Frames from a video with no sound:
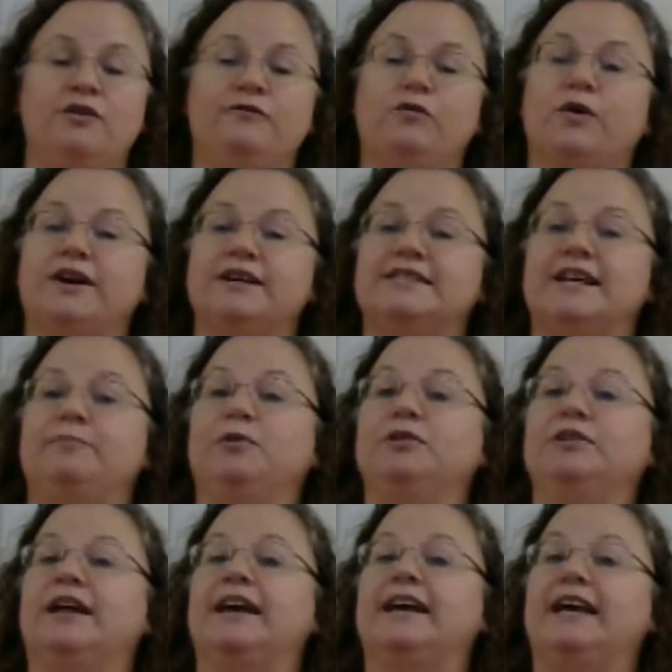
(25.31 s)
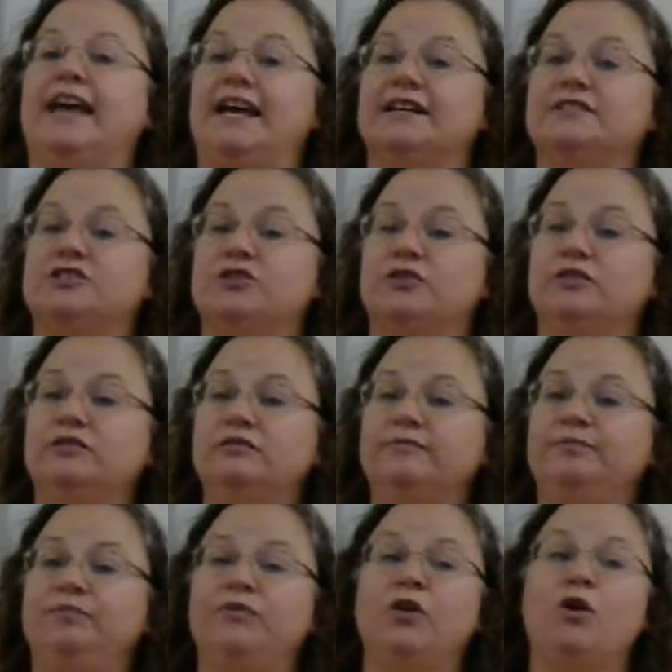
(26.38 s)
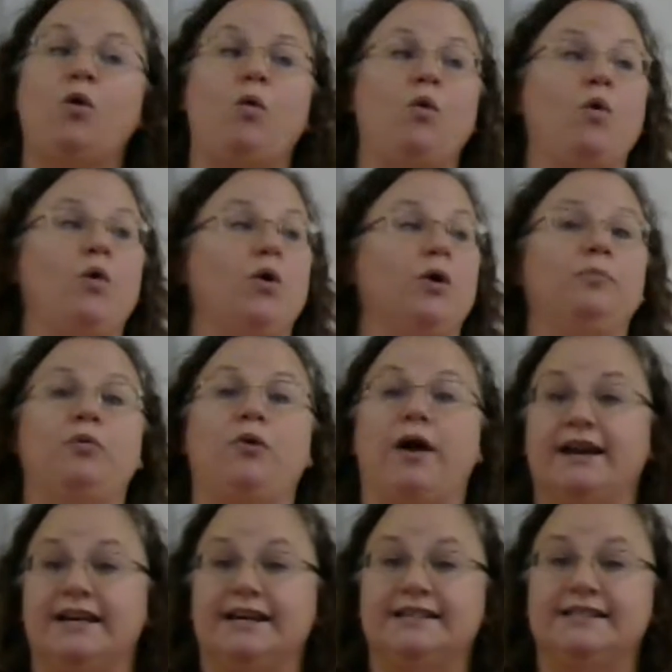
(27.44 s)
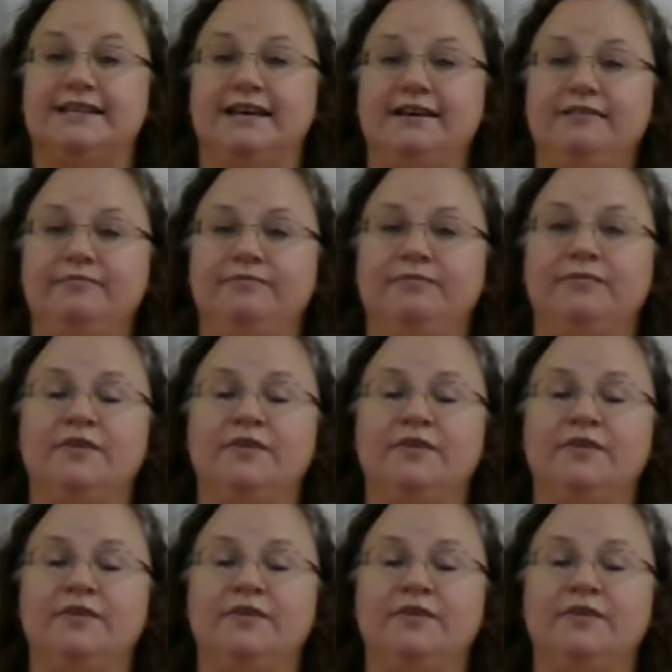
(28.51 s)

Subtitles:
for example, like cancer or pregnancy.